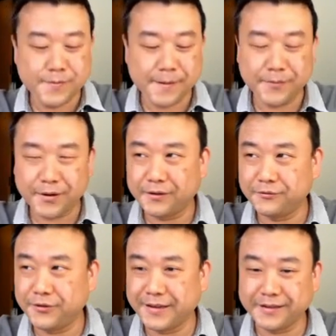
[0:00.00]
remember
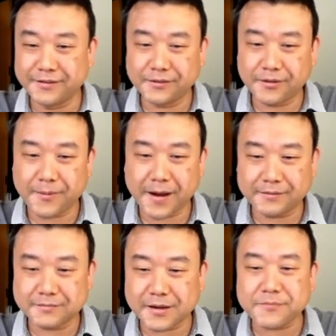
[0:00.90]
reading
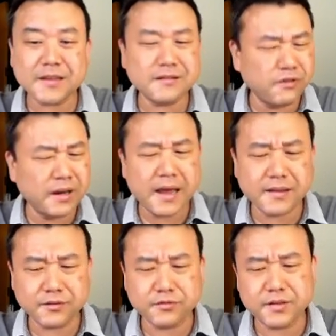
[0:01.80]
about something
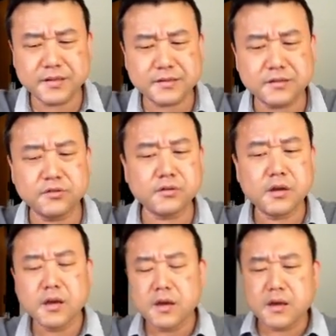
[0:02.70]
relating to this in,
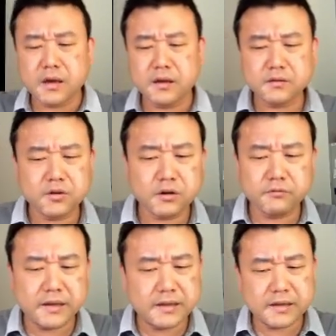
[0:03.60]
in your
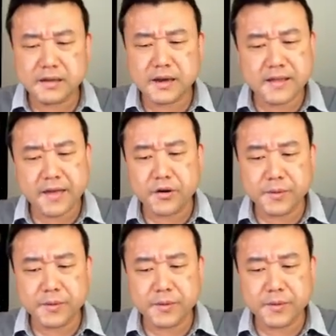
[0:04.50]
reading and other